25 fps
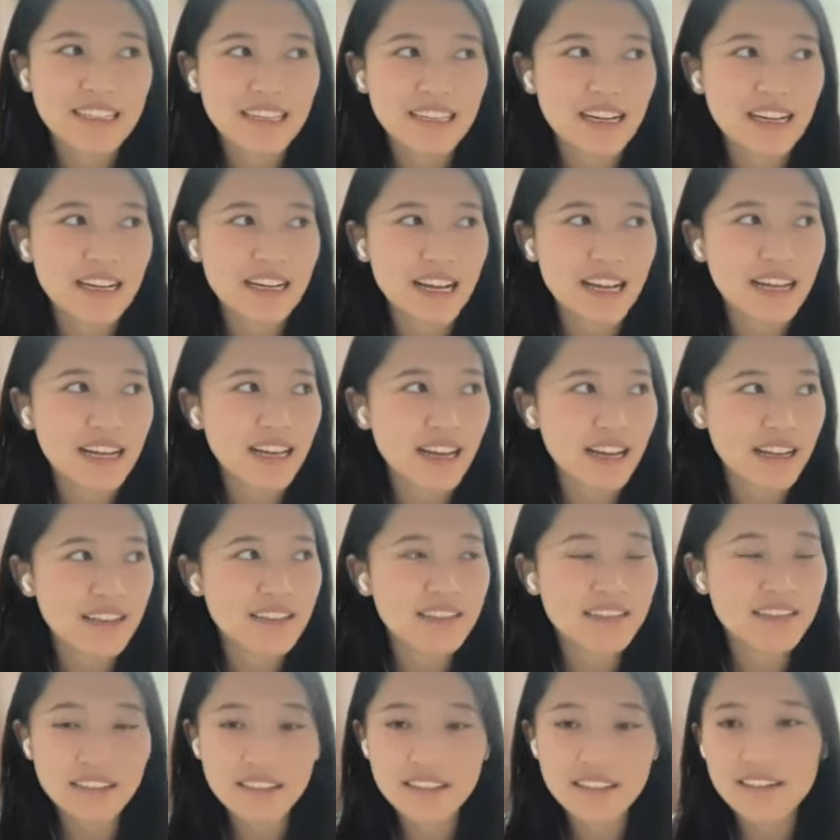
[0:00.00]
Yeah, I
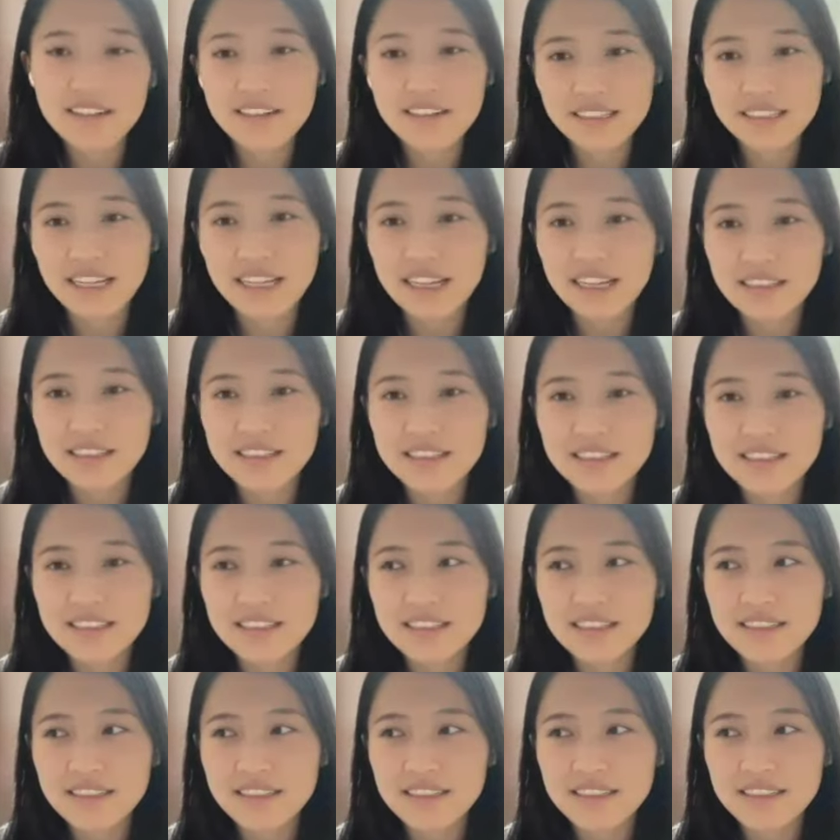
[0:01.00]
learned that
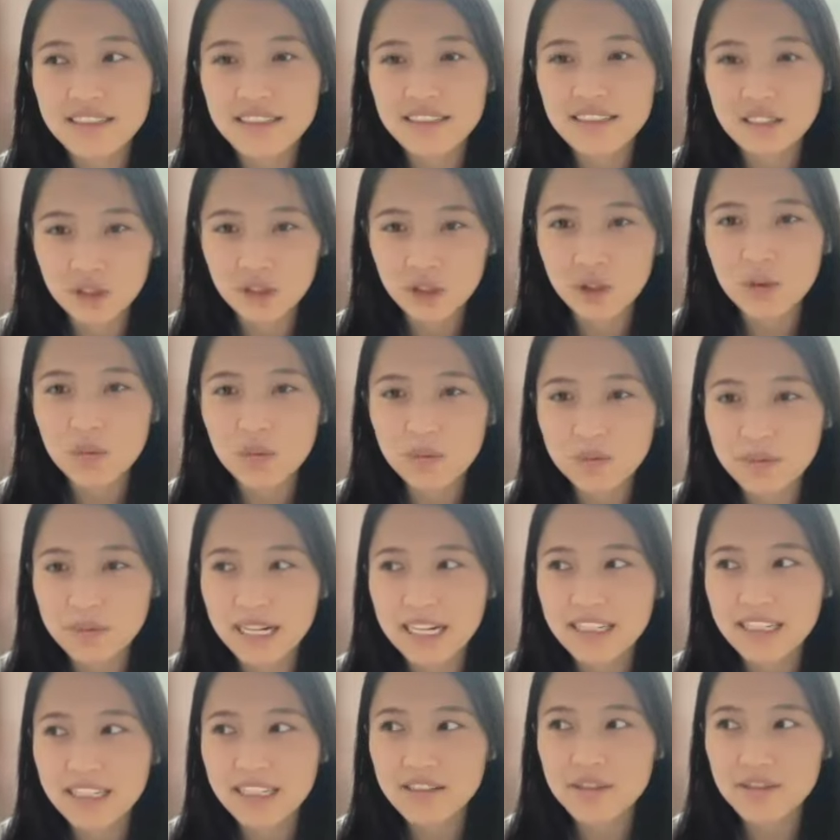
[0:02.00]
you
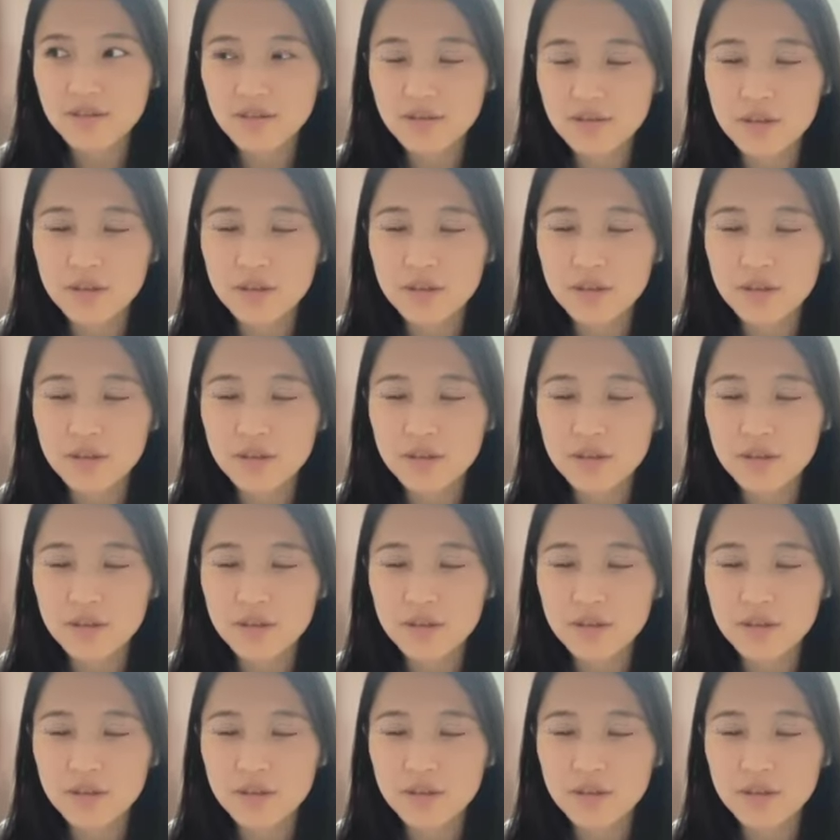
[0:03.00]
might